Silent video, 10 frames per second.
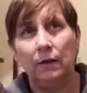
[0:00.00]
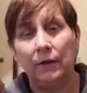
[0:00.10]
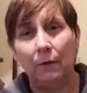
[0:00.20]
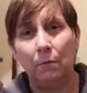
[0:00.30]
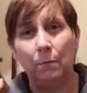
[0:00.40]

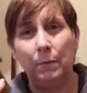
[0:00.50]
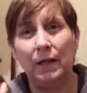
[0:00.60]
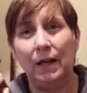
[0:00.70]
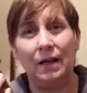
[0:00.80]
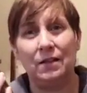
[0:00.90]
That will be
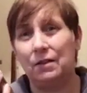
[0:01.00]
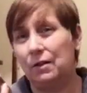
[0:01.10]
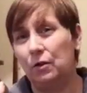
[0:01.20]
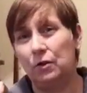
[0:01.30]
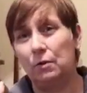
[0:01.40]
the
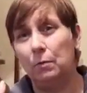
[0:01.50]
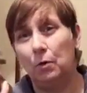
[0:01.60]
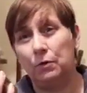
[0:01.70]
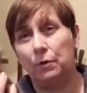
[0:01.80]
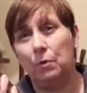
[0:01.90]
last custom
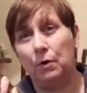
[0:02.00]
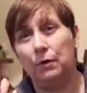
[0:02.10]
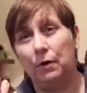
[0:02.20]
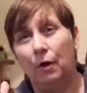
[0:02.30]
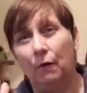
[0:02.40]
order one
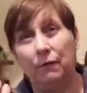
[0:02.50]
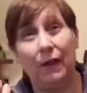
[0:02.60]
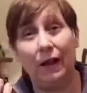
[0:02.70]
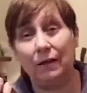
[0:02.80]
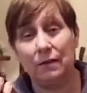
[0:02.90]
of
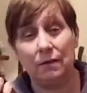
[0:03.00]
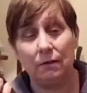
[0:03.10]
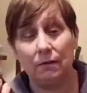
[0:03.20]
that,